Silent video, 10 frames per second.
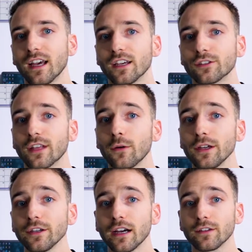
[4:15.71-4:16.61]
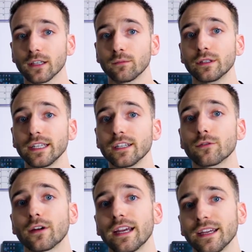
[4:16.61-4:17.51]
So that way you have a complete
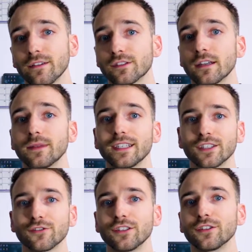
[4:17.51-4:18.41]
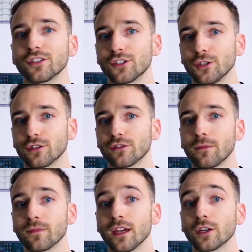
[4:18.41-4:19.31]
array of some industries you can choose from